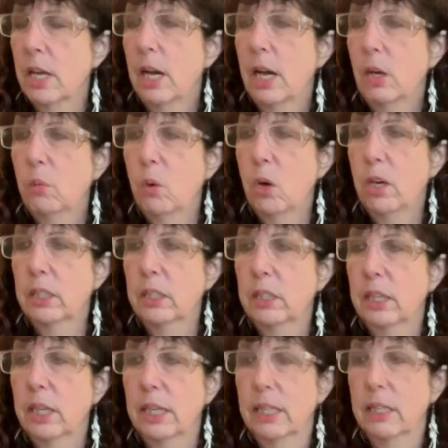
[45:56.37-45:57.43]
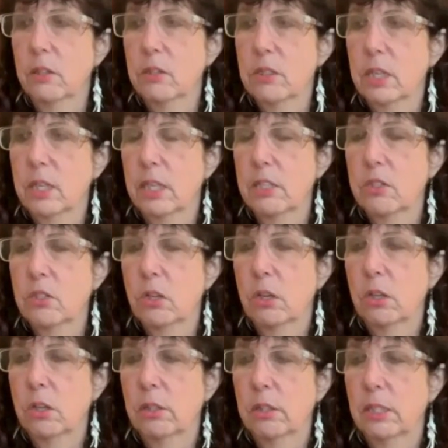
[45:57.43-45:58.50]
I walked the aisles and I
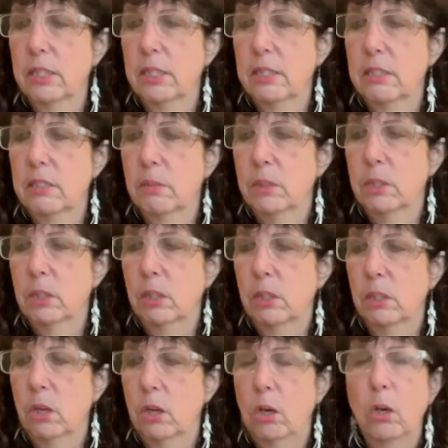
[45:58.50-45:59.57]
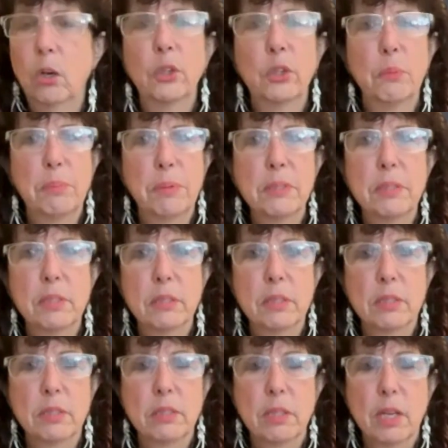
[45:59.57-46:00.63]
saw in the exhibit hall all the
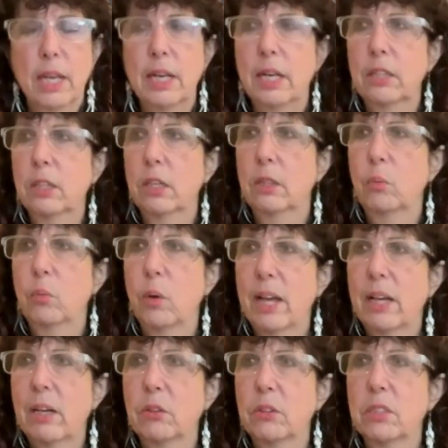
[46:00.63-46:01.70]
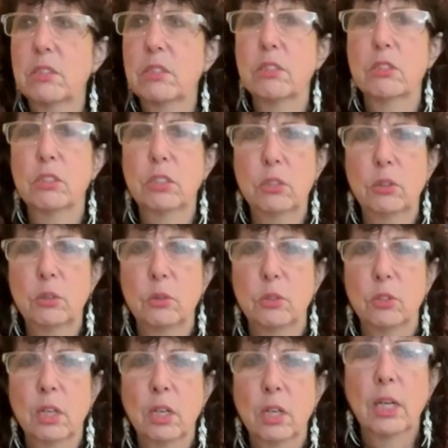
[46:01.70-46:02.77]
businesses. And I thought, wow, this is
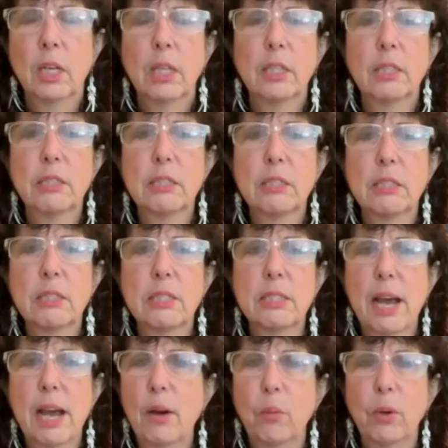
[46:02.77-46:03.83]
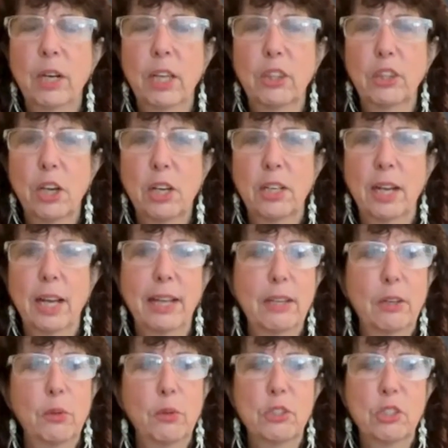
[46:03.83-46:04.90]
huge. This is not what I thought. I
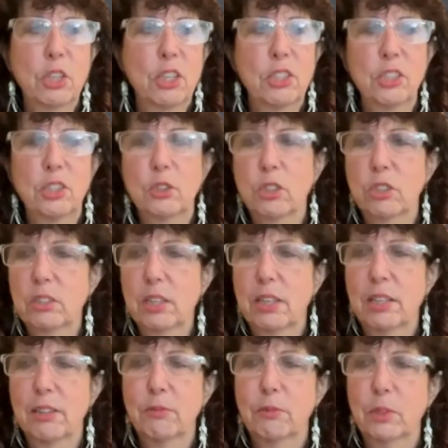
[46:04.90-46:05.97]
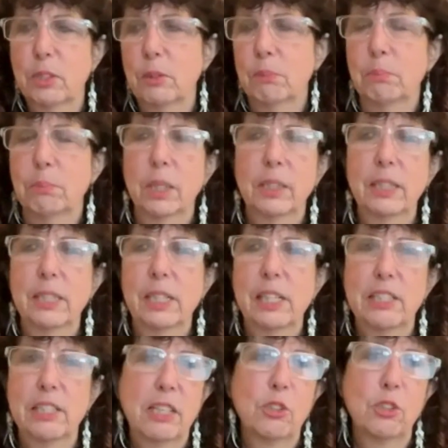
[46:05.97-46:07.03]
always thought you just kind of, put it on a
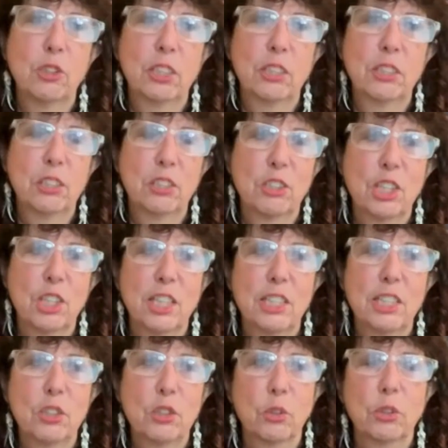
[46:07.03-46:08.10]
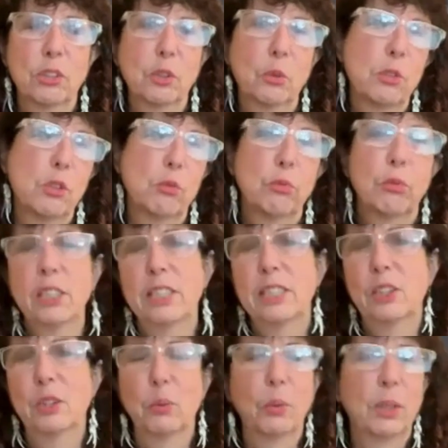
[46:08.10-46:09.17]
centralized exchange
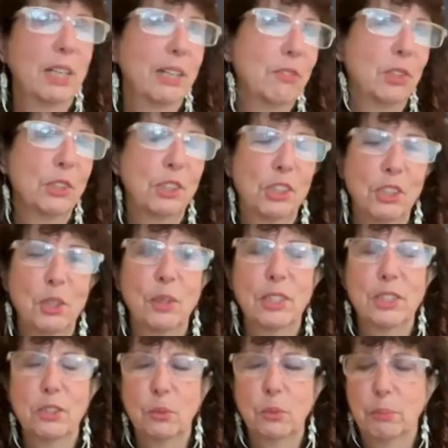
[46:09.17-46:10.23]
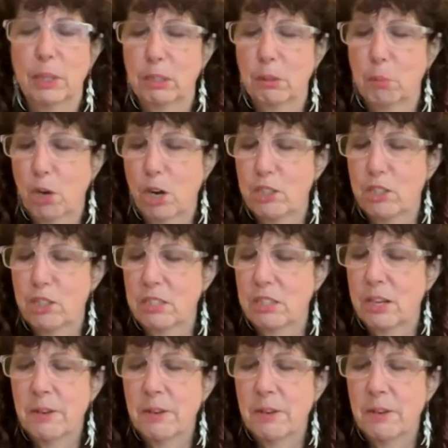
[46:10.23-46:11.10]
or whatever, I knew about the process.